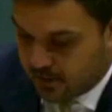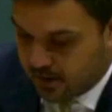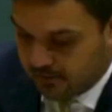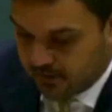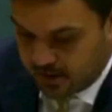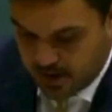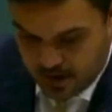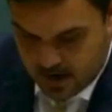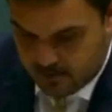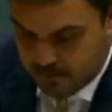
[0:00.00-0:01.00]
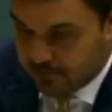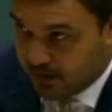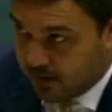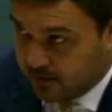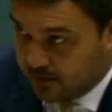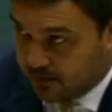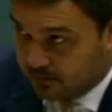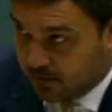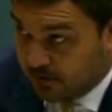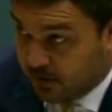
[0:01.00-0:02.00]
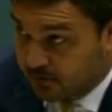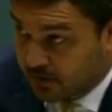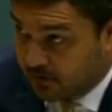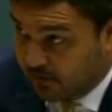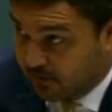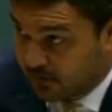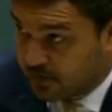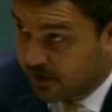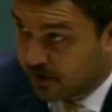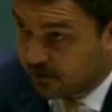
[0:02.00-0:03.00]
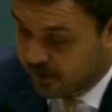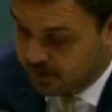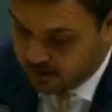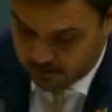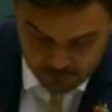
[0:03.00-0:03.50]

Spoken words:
believe the member needs to put his commentary through the chair. Thank you,